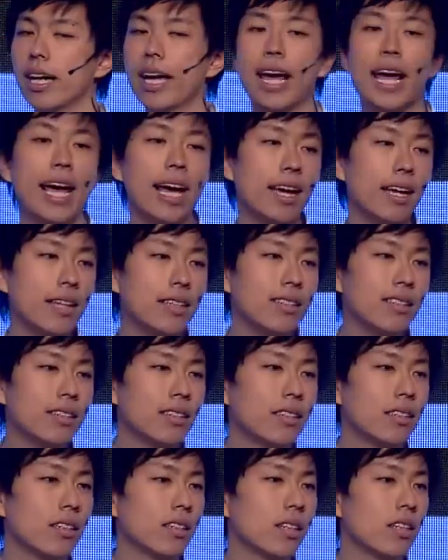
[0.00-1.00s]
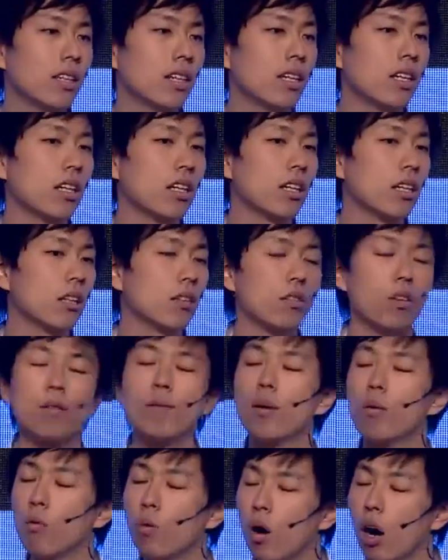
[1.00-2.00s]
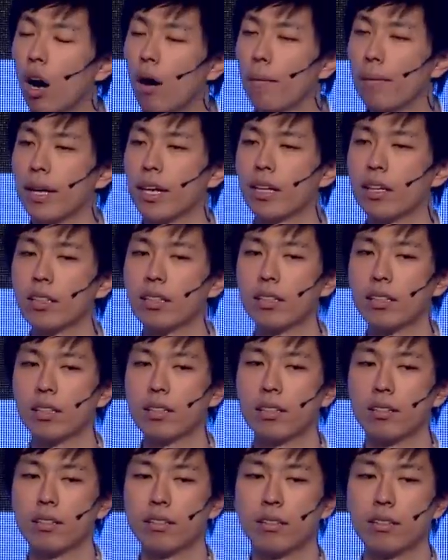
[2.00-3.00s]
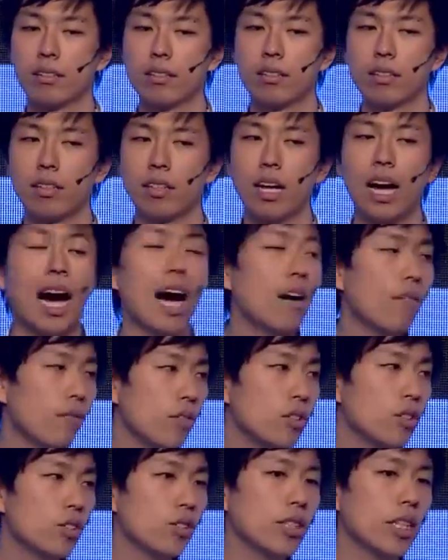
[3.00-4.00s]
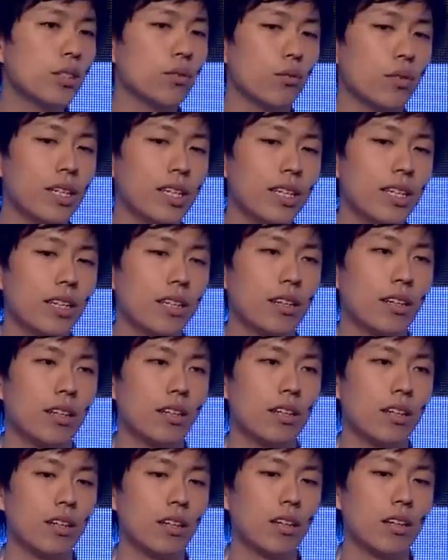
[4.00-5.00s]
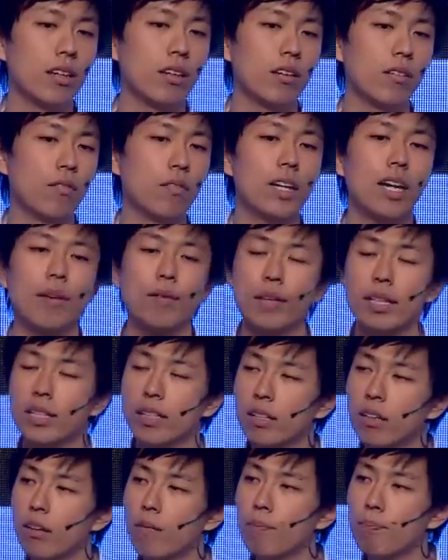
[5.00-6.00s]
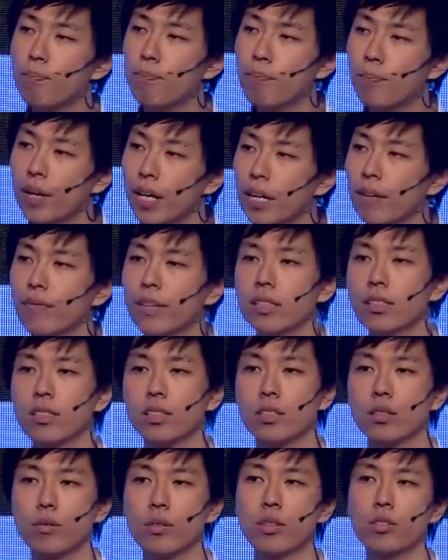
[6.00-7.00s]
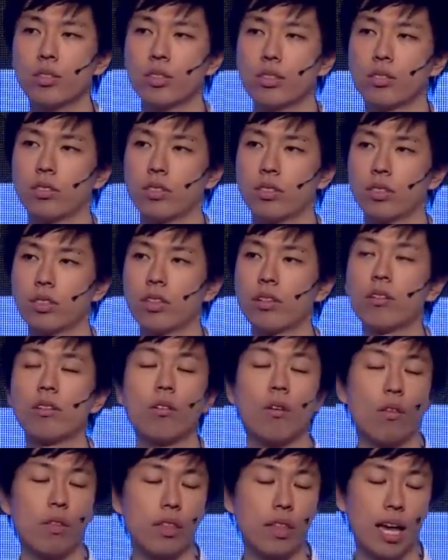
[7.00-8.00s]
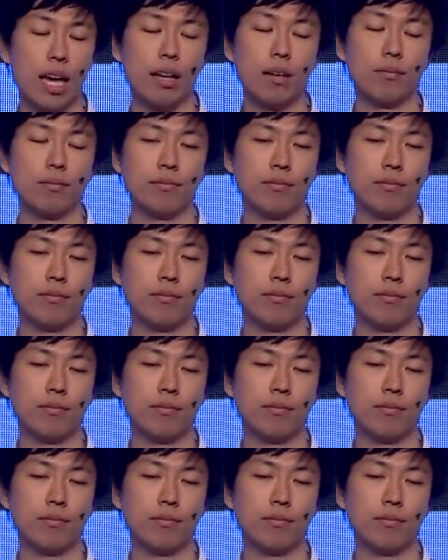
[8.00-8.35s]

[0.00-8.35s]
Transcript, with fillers: and global warming. Unfortunately, we have no perfect solutions to them.